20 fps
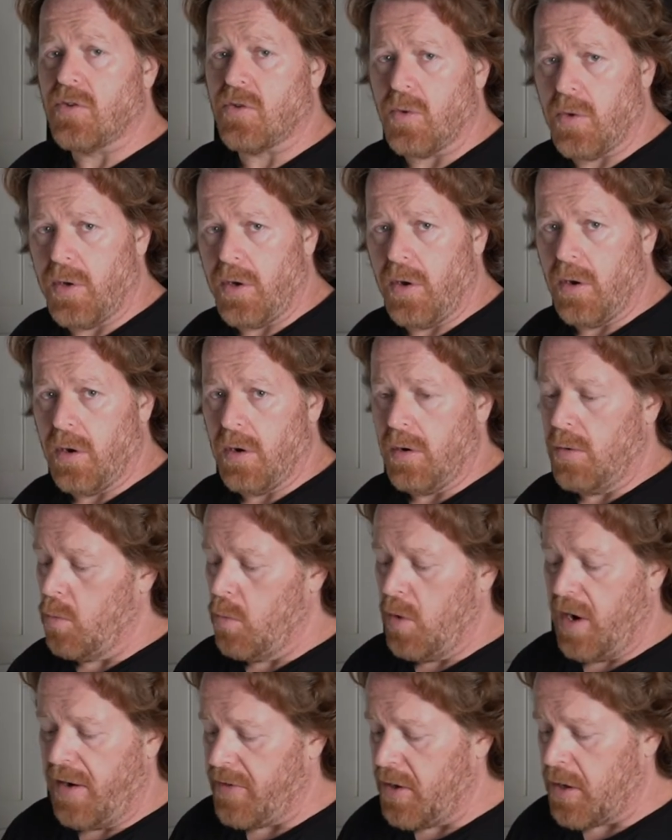or your
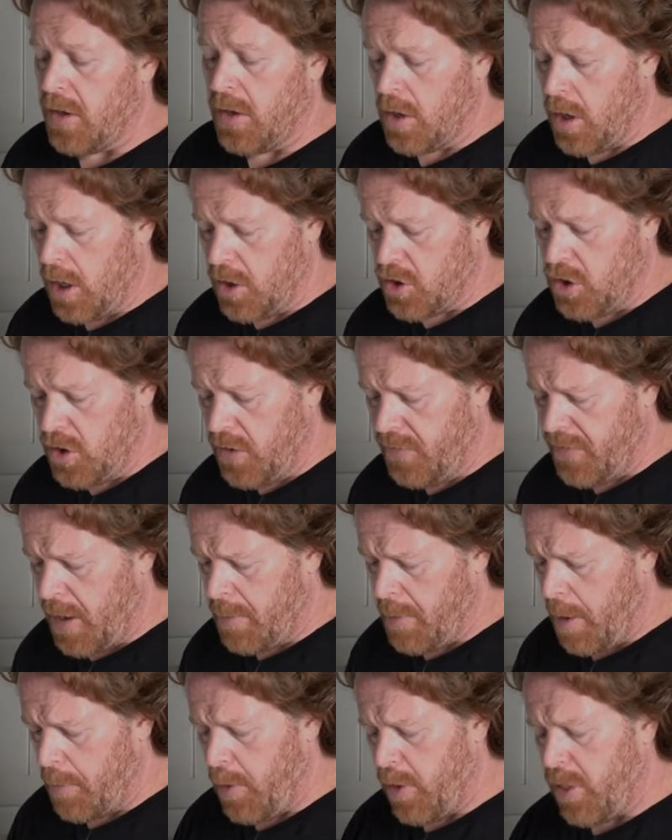whatever concoction you've come
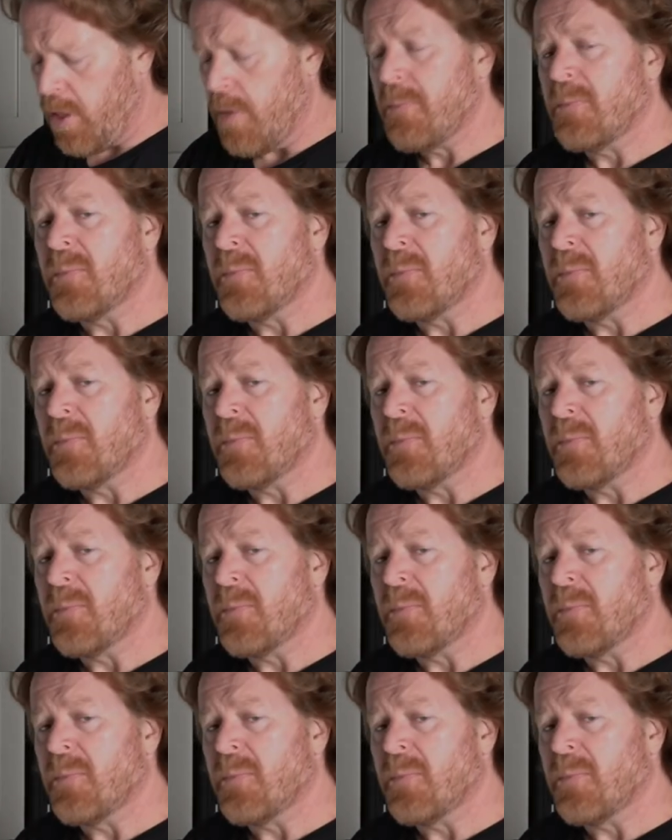up with,